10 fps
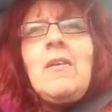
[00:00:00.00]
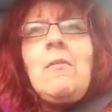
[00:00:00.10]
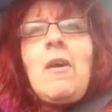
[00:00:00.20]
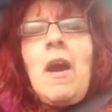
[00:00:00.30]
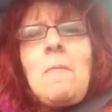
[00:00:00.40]

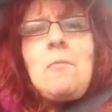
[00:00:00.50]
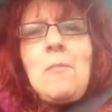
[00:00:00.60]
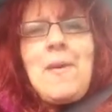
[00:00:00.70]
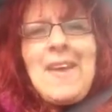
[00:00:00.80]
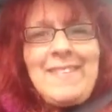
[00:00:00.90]
where I'm
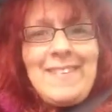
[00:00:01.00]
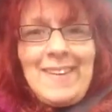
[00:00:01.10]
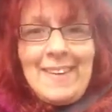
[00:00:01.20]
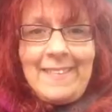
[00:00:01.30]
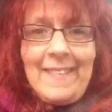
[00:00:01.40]
prepared to
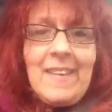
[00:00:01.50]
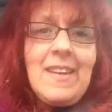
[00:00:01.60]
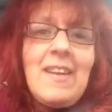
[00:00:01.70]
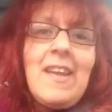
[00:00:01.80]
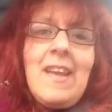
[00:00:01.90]

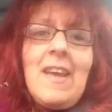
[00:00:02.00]
listen,